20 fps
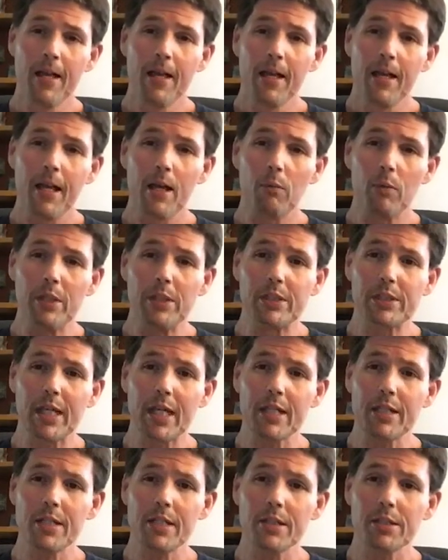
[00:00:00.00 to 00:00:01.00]
And we
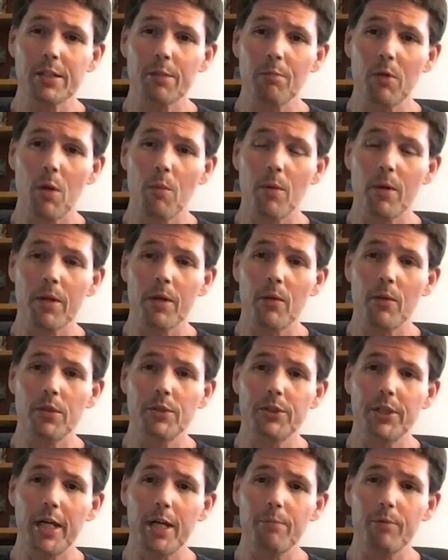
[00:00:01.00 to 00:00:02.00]
said just a moment ago in
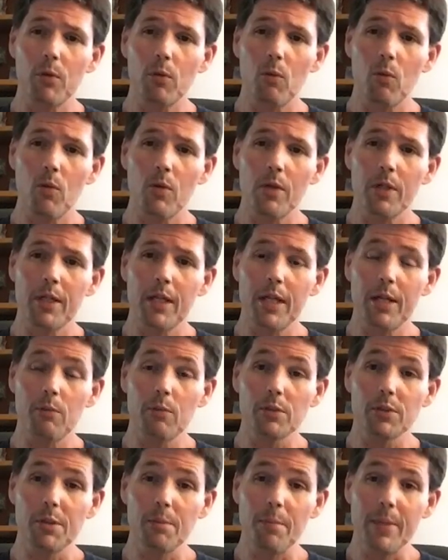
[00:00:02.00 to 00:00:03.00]
chapter 1 that it
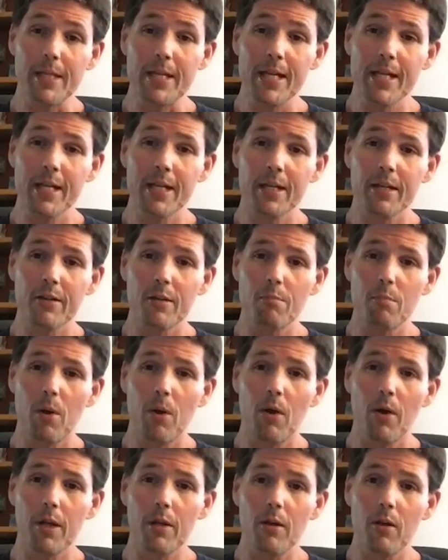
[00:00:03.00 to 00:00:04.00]
was the beginning of the
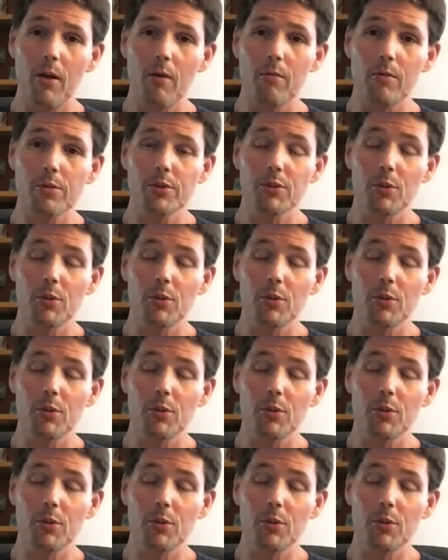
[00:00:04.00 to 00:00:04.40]
barley harvest.